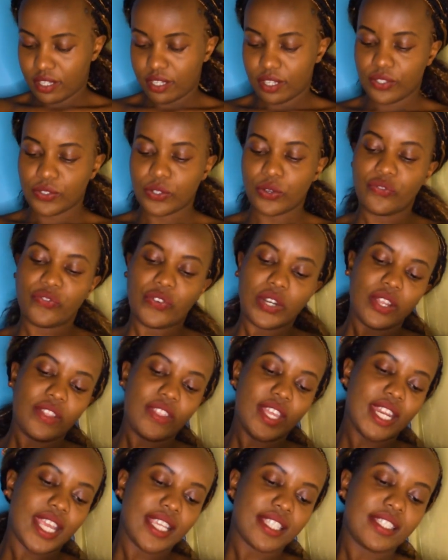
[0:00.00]
so follow
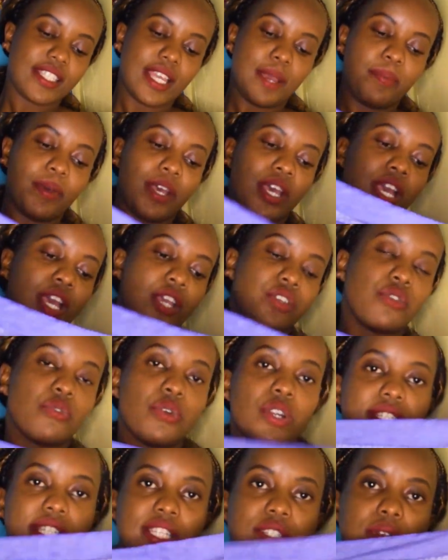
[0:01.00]
the next step. You
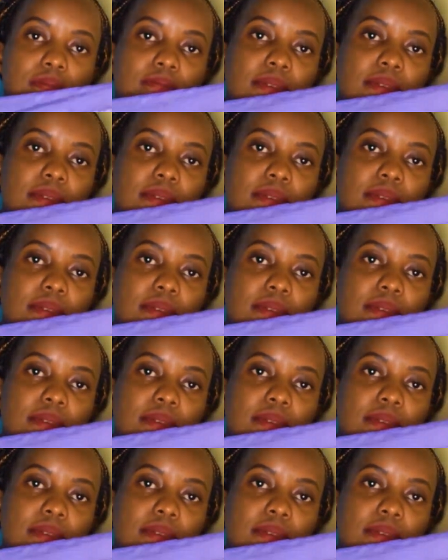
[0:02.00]
rotate your